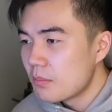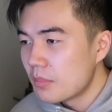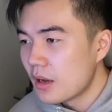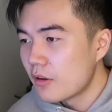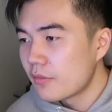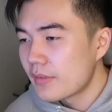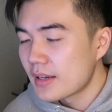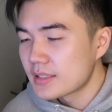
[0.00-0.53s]

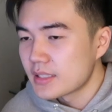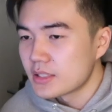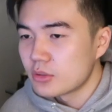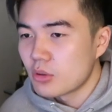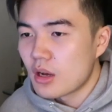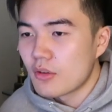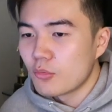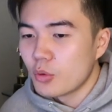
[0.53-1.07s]
Belfast, I
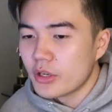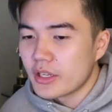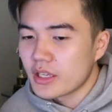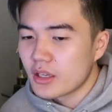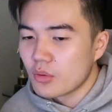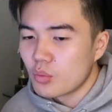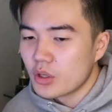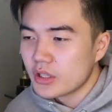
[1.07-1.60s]
still have winning.
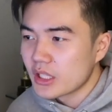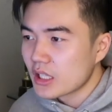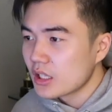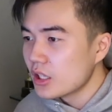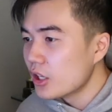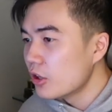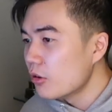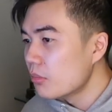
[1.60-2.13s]
It won the
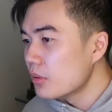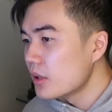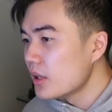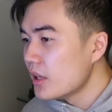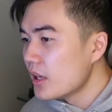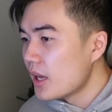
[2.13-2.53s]
Globe.